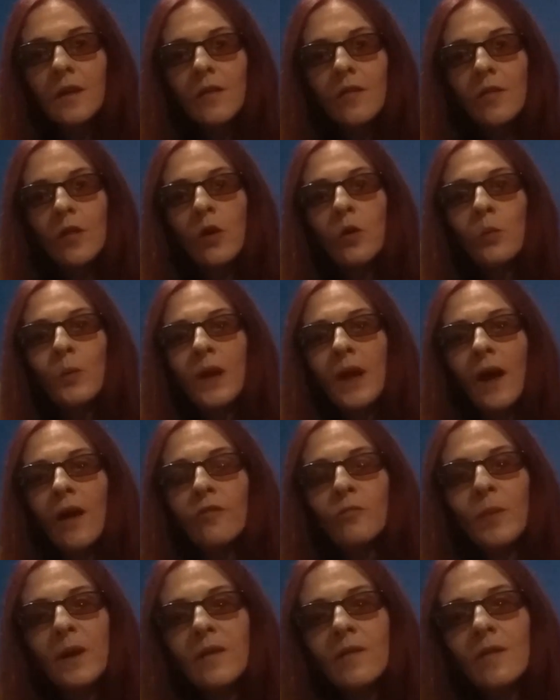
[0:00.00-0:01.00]
So we
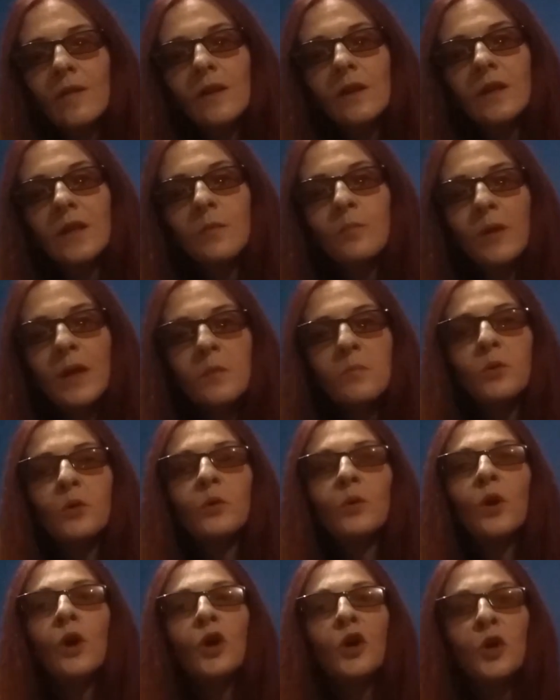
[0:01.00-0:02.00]
have basically
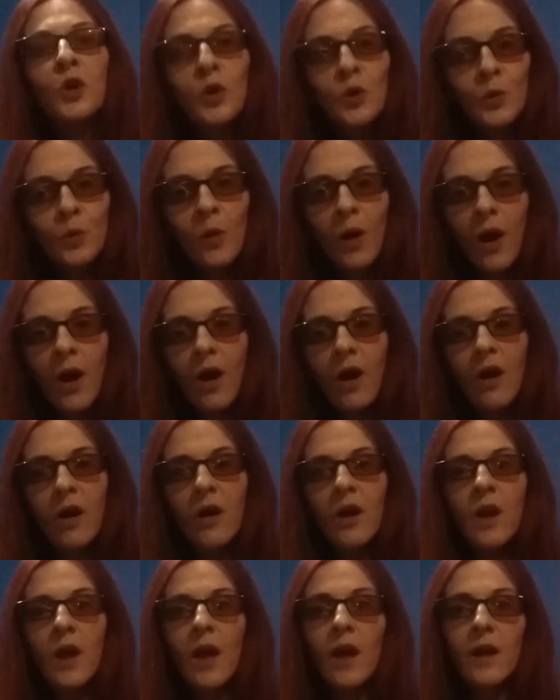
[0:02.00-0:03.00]
people who
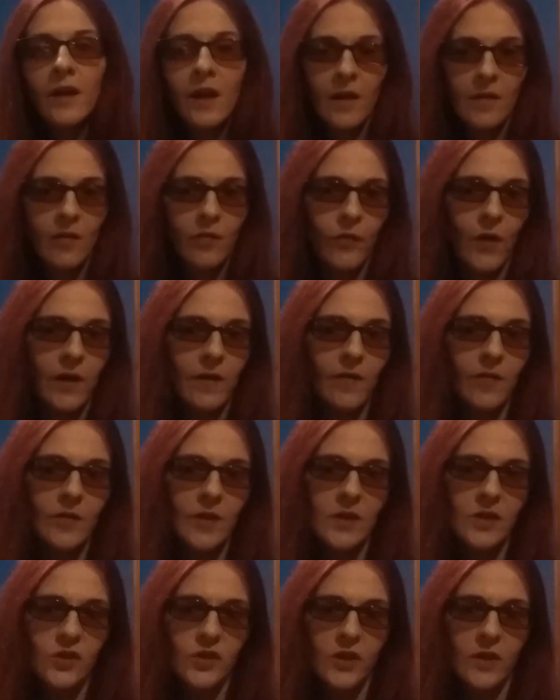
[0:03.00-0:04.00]
are against
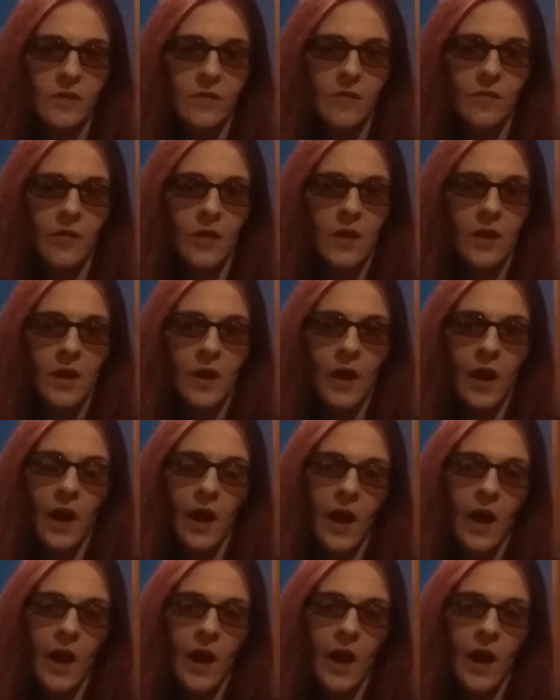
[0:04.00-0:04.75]
vaccinations,